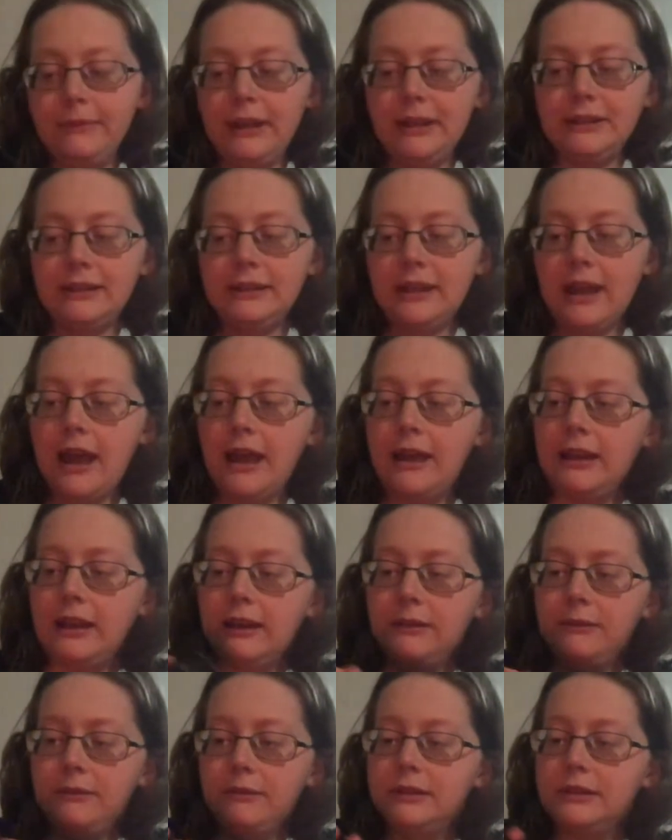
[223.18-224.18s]
It's not,
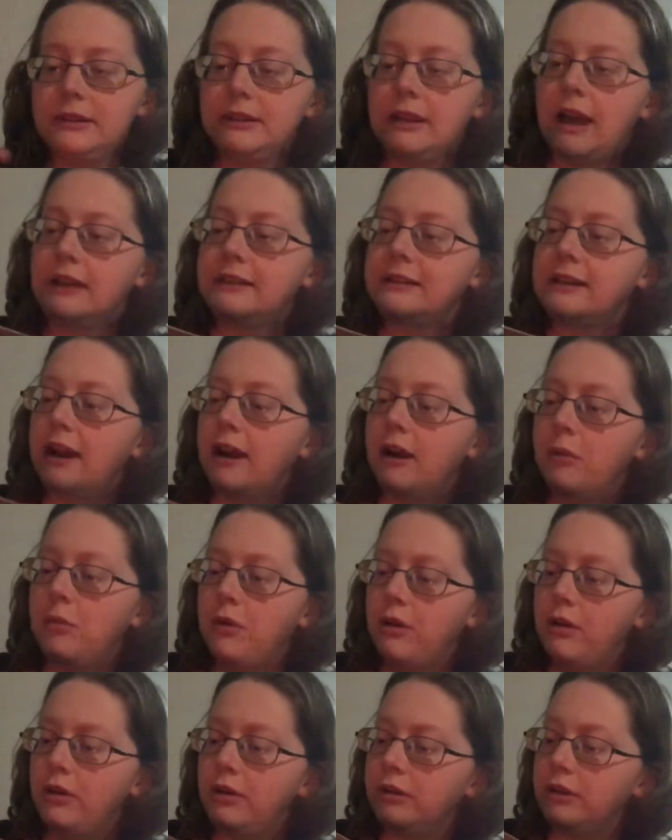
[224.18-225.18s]
it's not
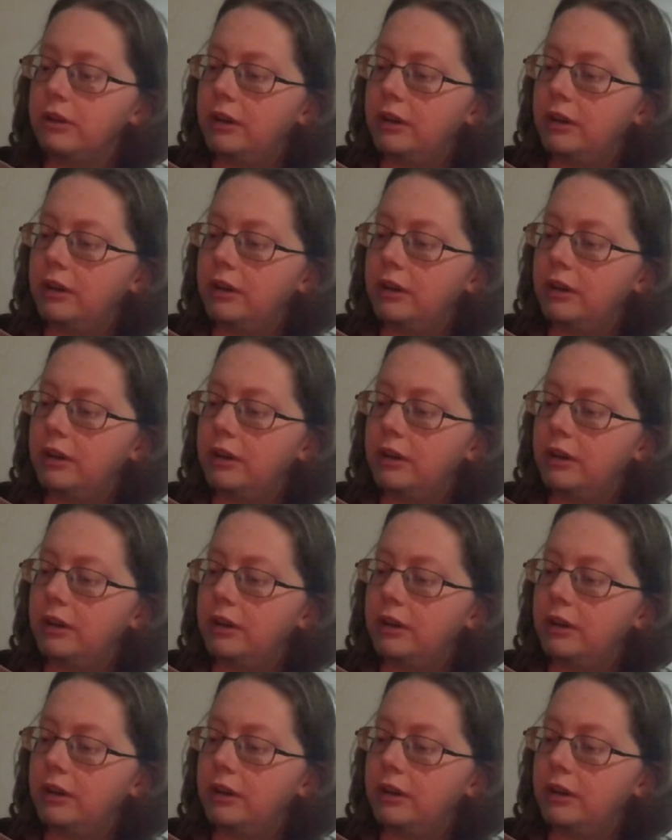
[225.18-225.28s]
terrible.